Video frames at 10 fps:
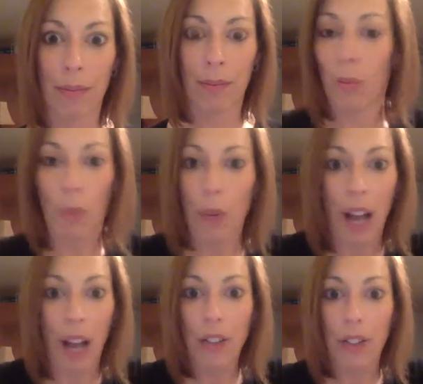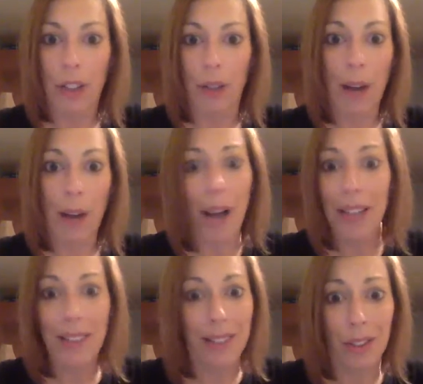We all screw up. I
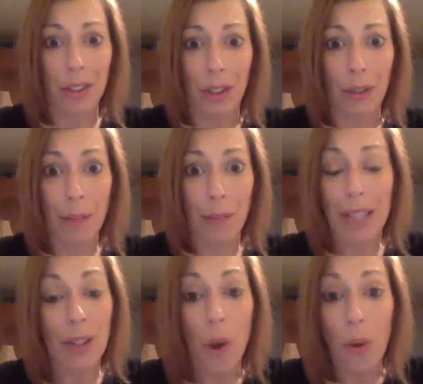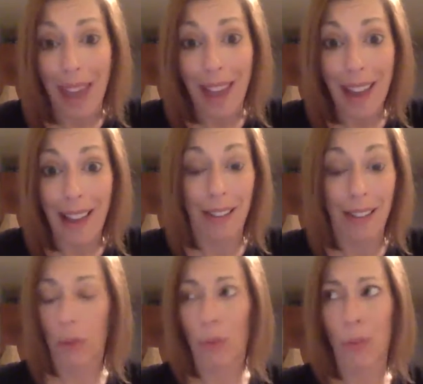still screw up. It's okay.
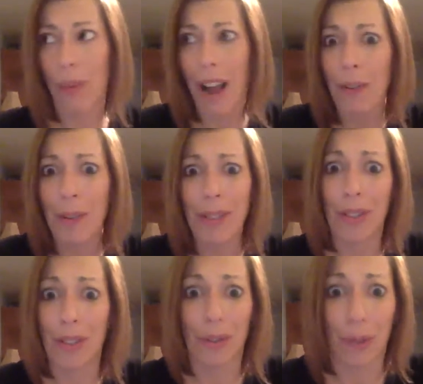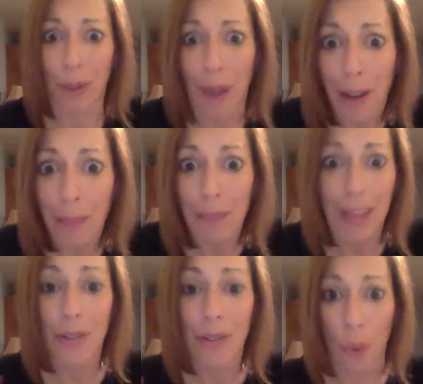Everybody's going to screw up.
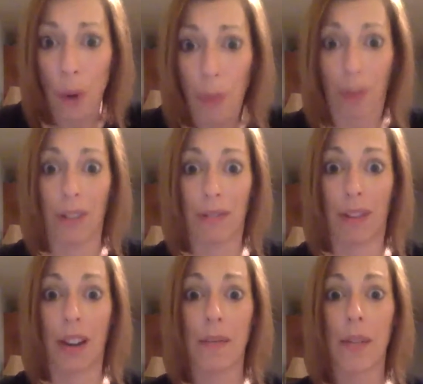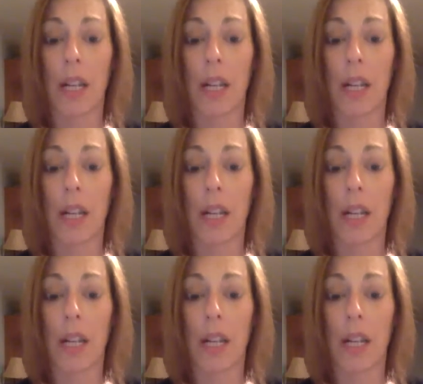That's normal, right?